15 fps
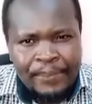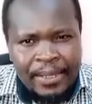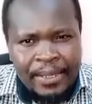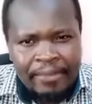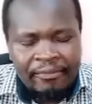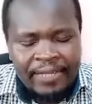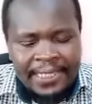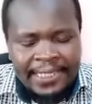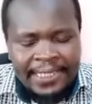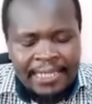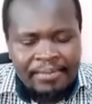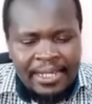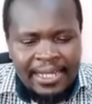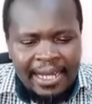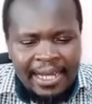The same
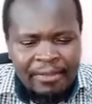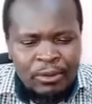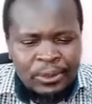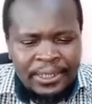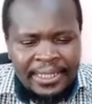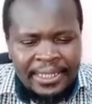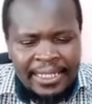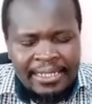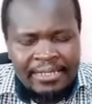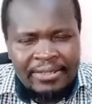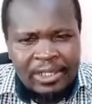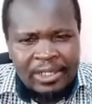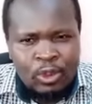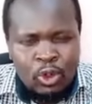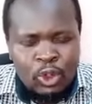Rigathi who said
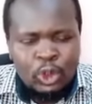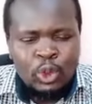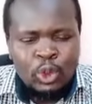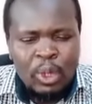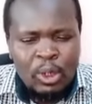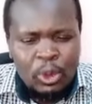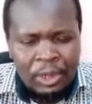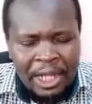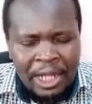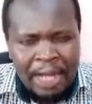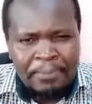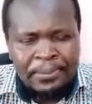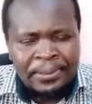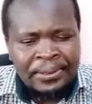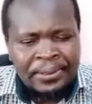the courts were
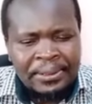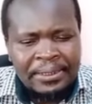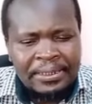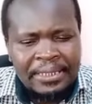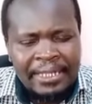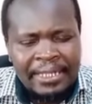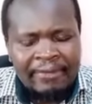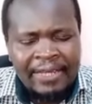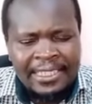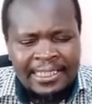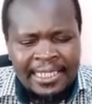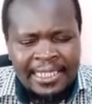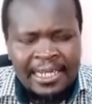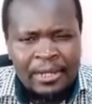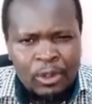corrupt and that
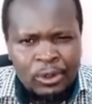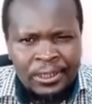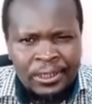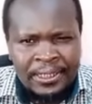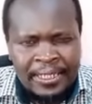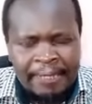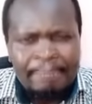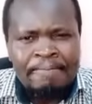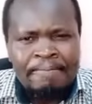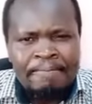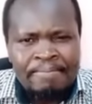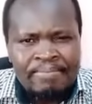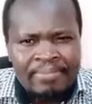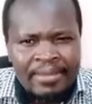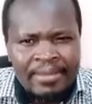he had a dossier
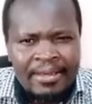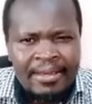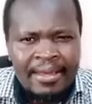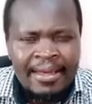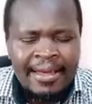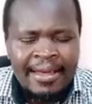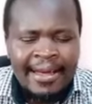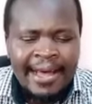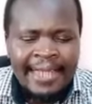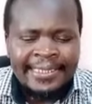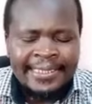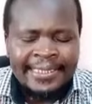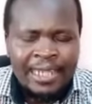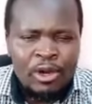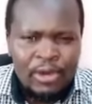
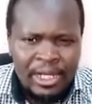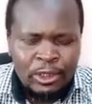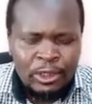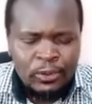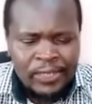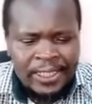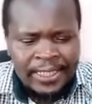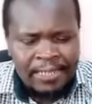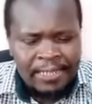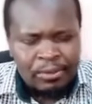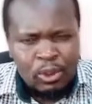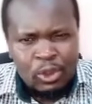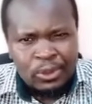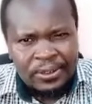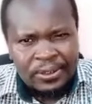has now run to the same
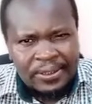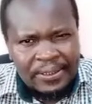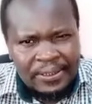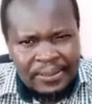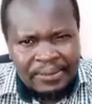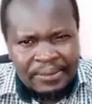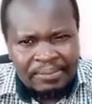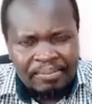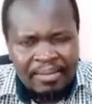courts.